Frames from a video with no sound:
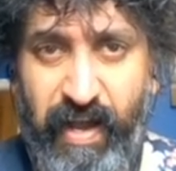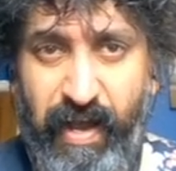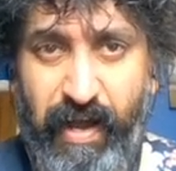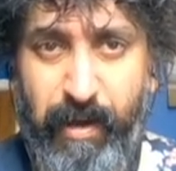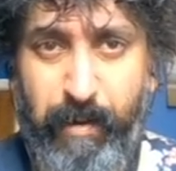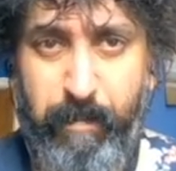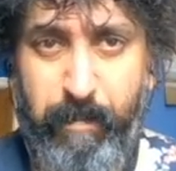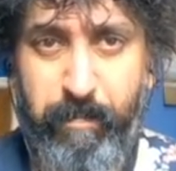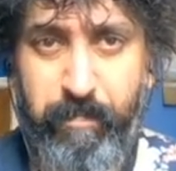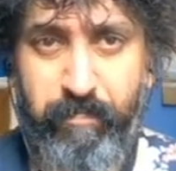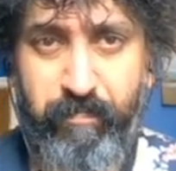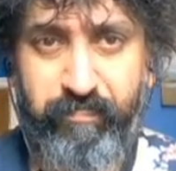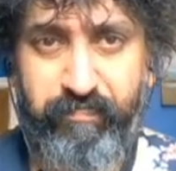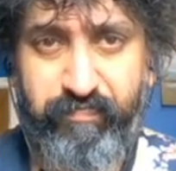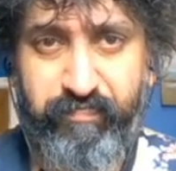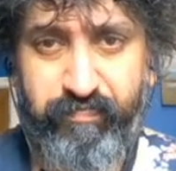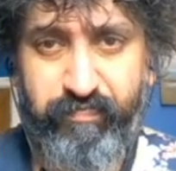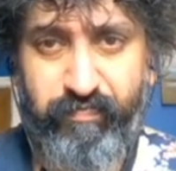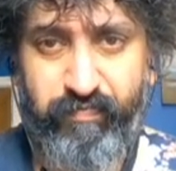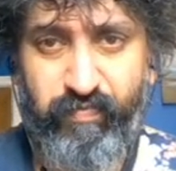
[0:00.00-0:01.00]
Um,
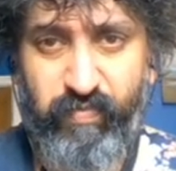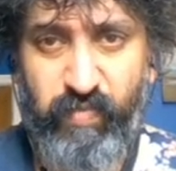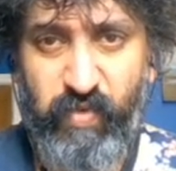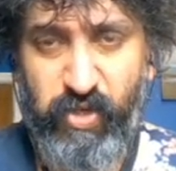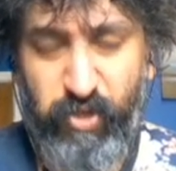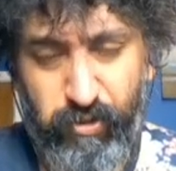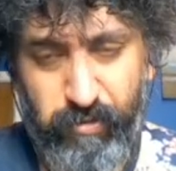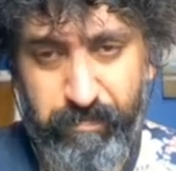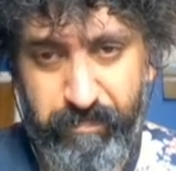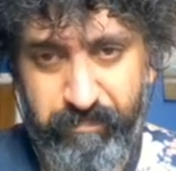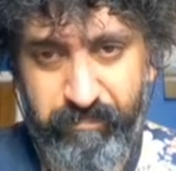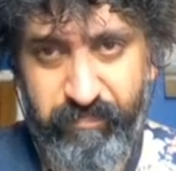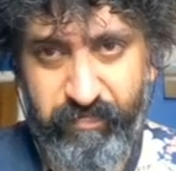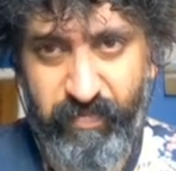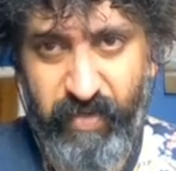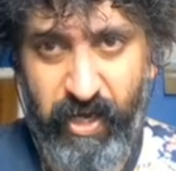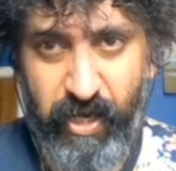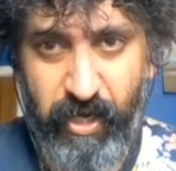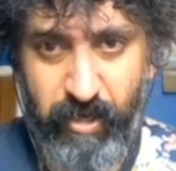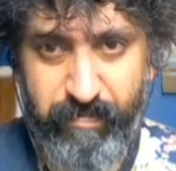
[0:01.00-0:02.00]
cool.
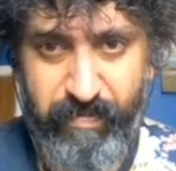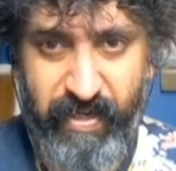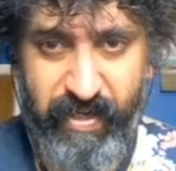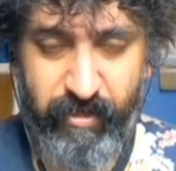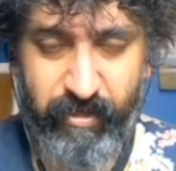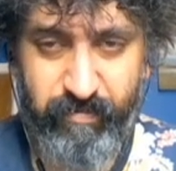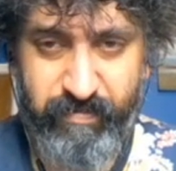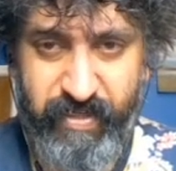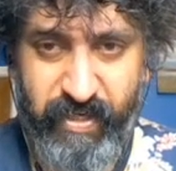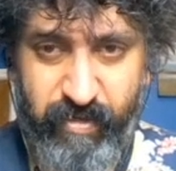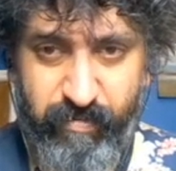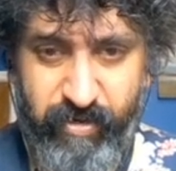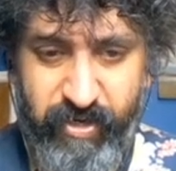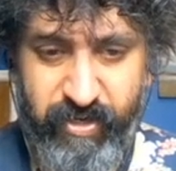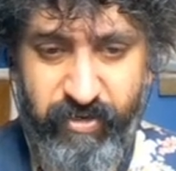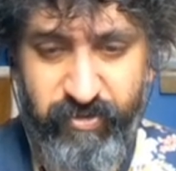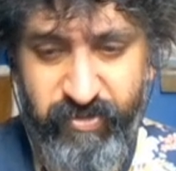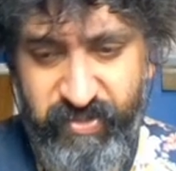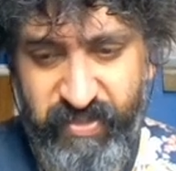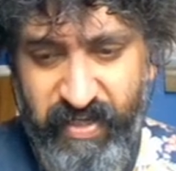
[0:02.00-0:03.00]
I hope that helps
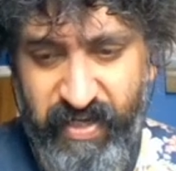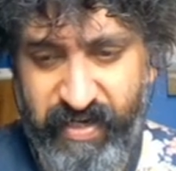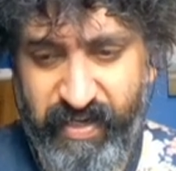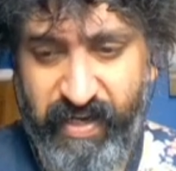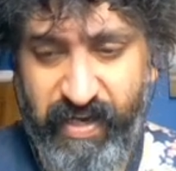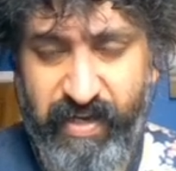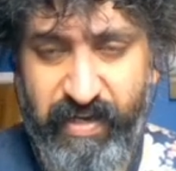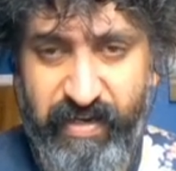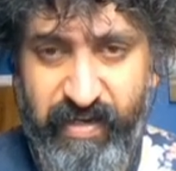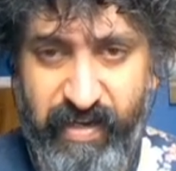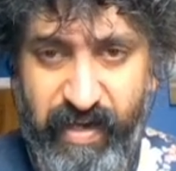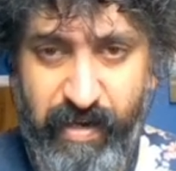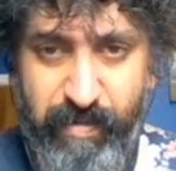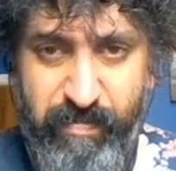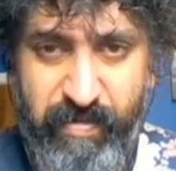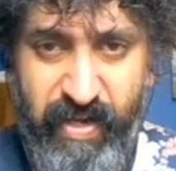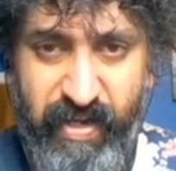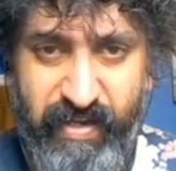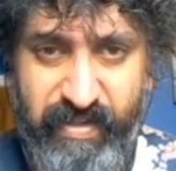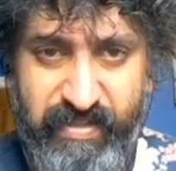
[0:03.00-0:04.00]
anybody who's starting out in the
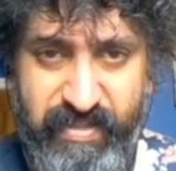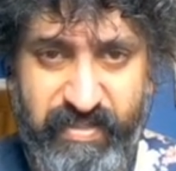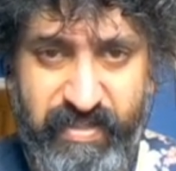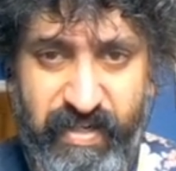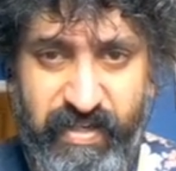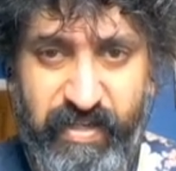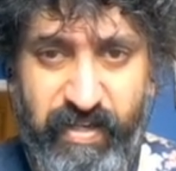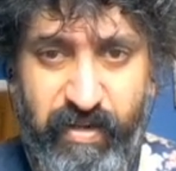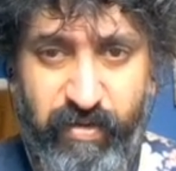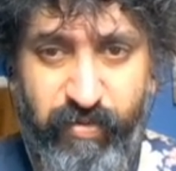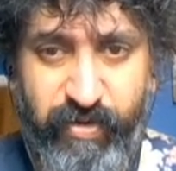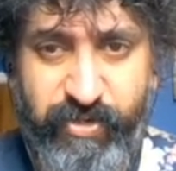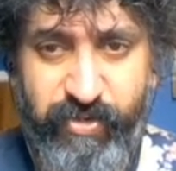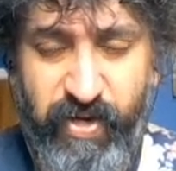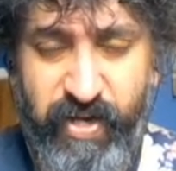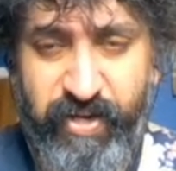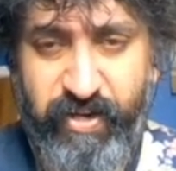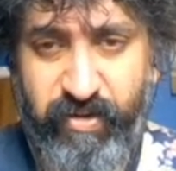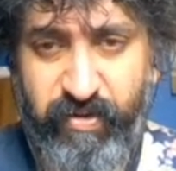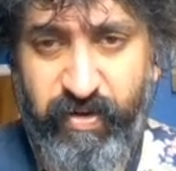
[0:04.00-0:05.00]
game. As I said, you know, we're
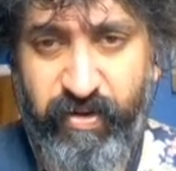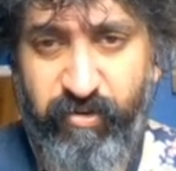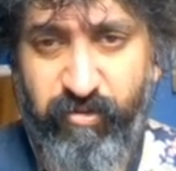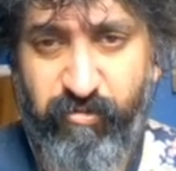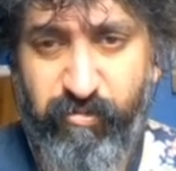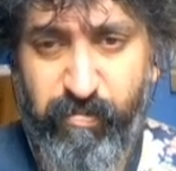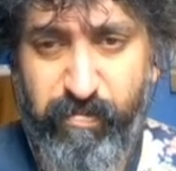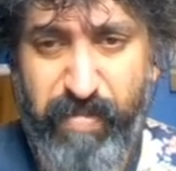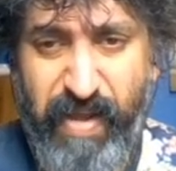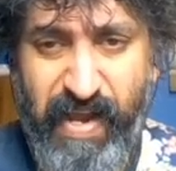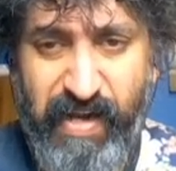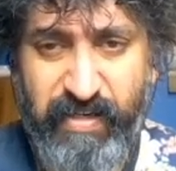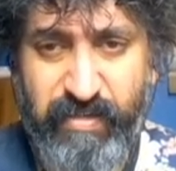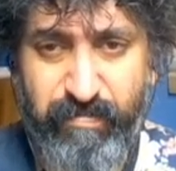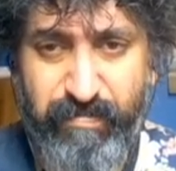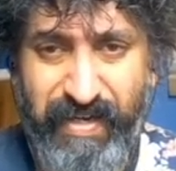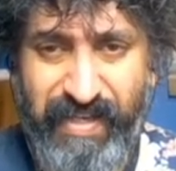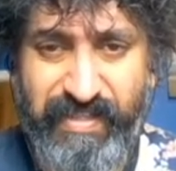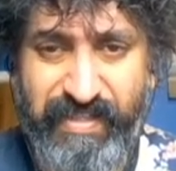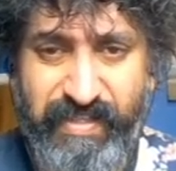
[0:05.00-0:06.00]
trying to do a little back
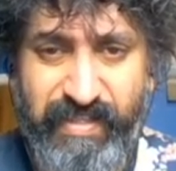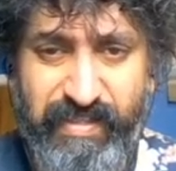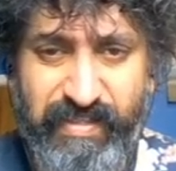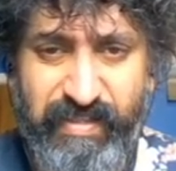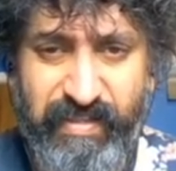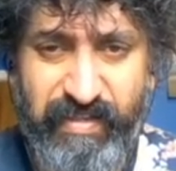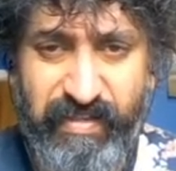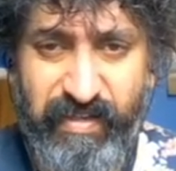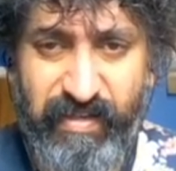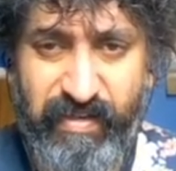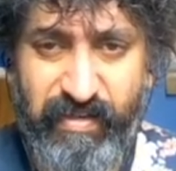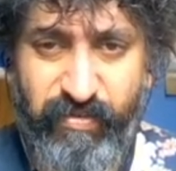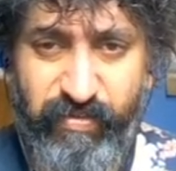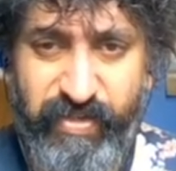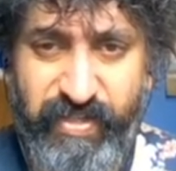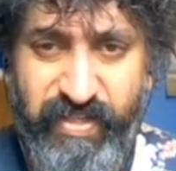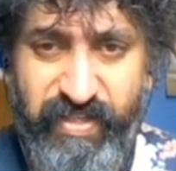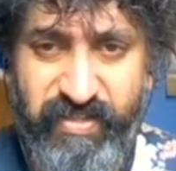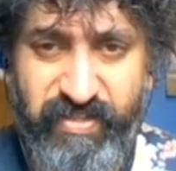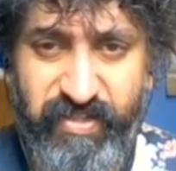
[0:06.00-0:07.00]
to basics uh,
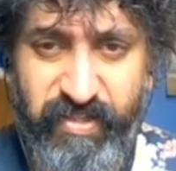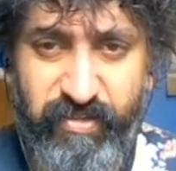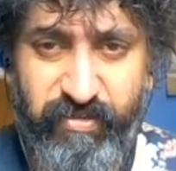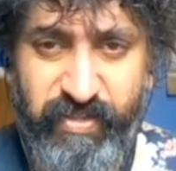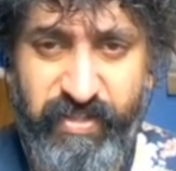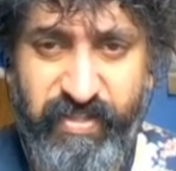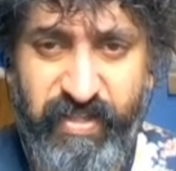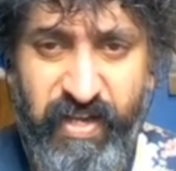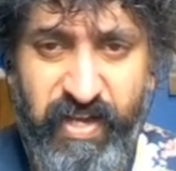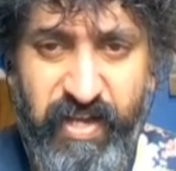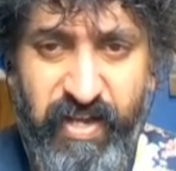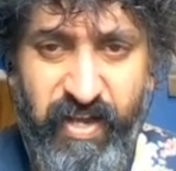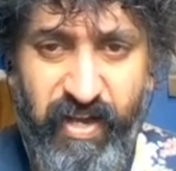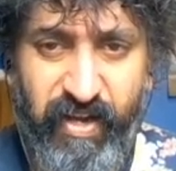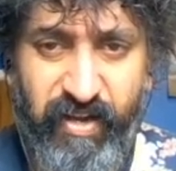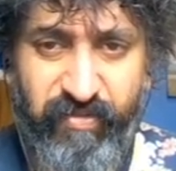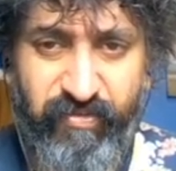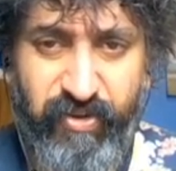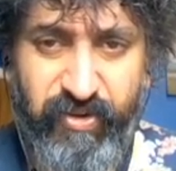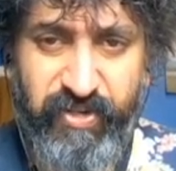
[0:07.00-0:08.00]
with this series,
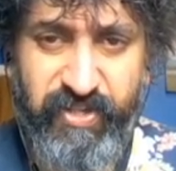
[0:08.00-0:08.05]
uh,